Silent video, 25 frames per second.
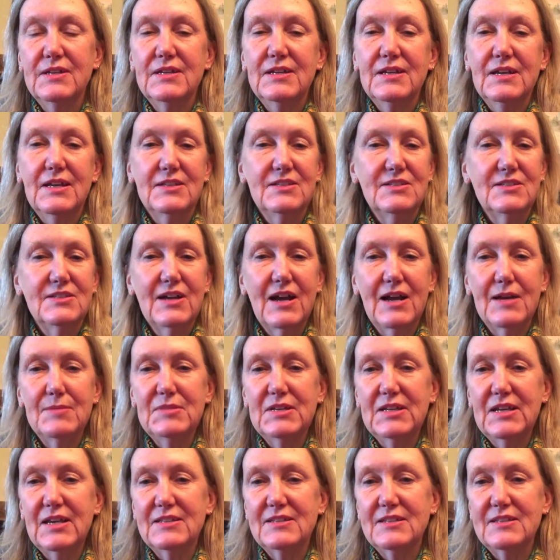It's time to
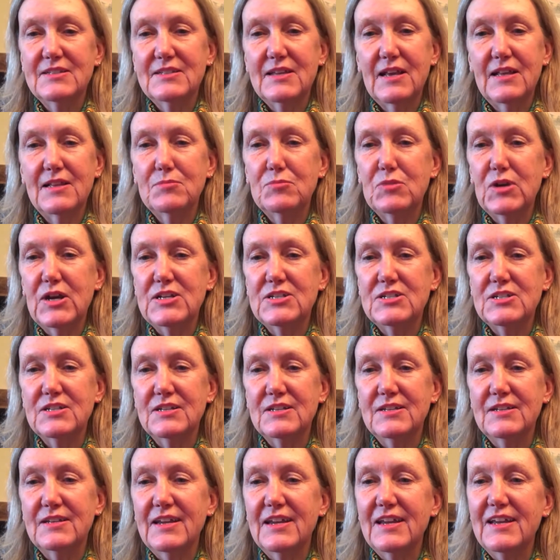get the
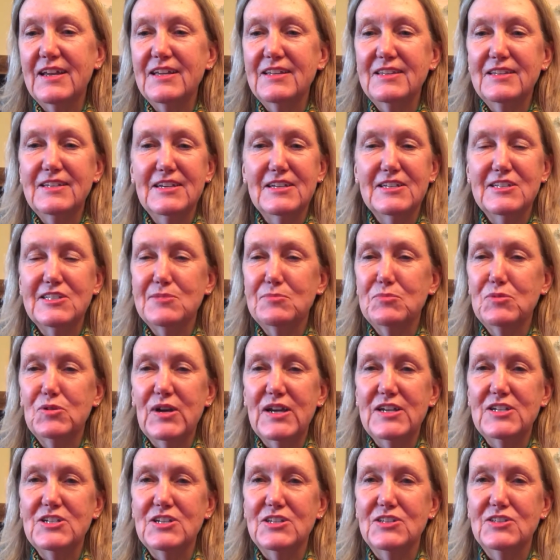celebration and the
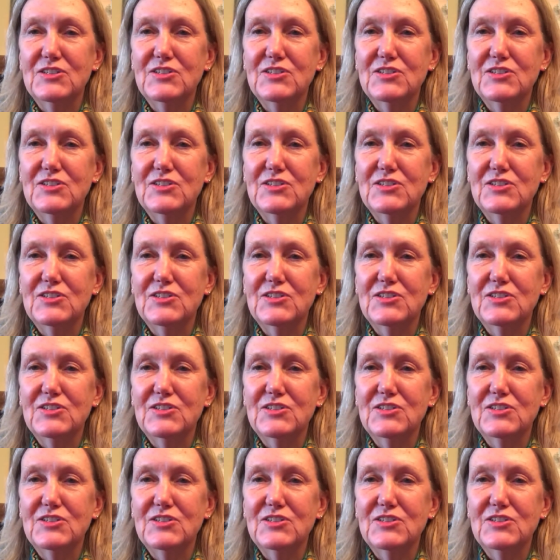inspiration